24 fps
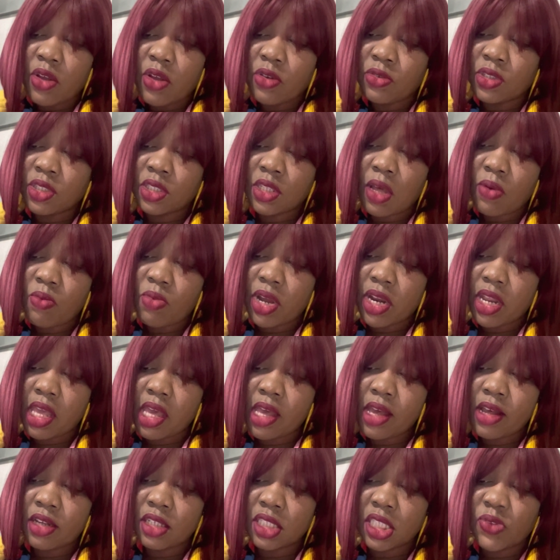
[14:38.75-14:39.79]
If someone
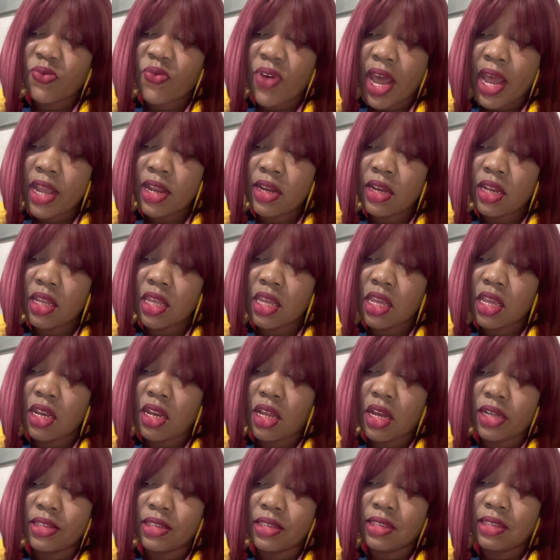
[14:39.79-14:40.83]
else finds
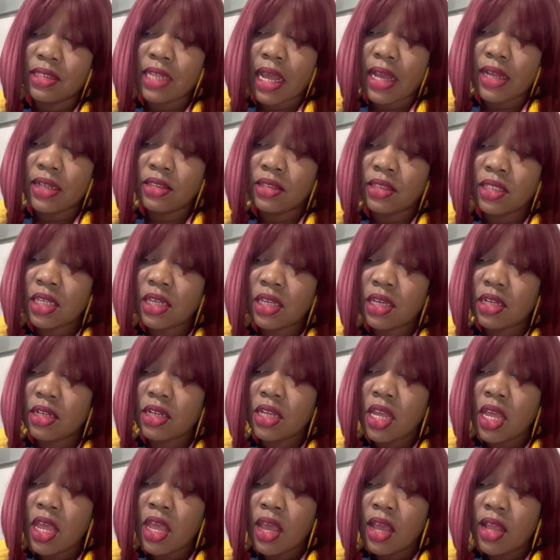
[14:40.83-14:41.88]
an unsigned ticket,
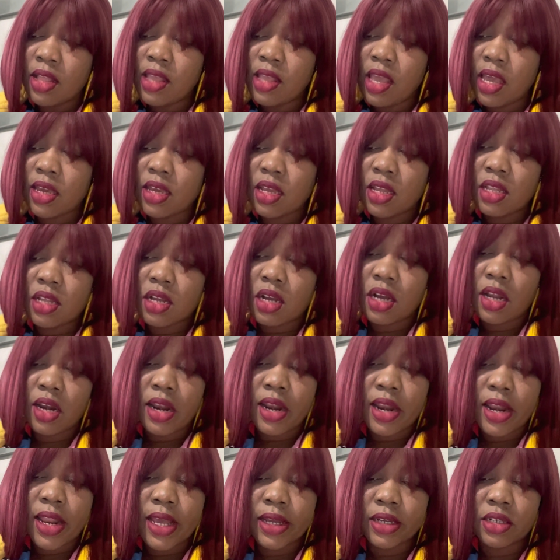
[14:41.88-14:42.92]
they can
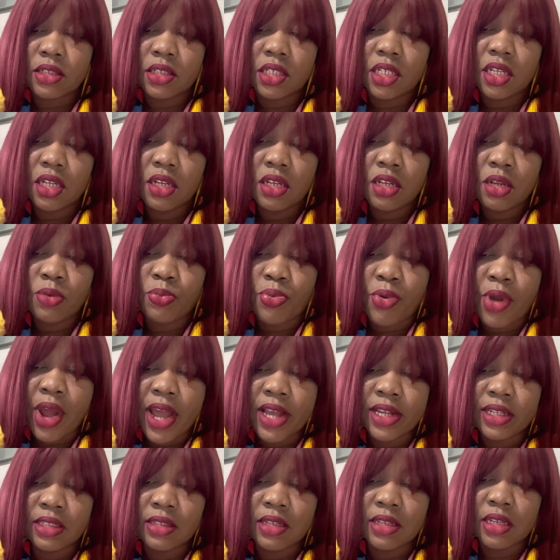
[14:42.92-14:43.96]
collect the
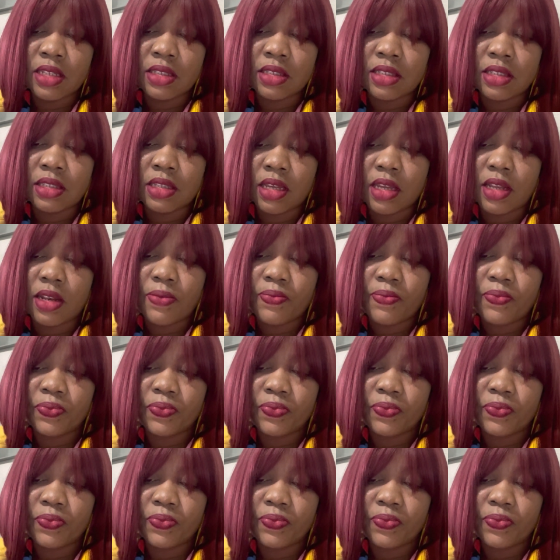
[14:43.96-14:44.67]
prize instead.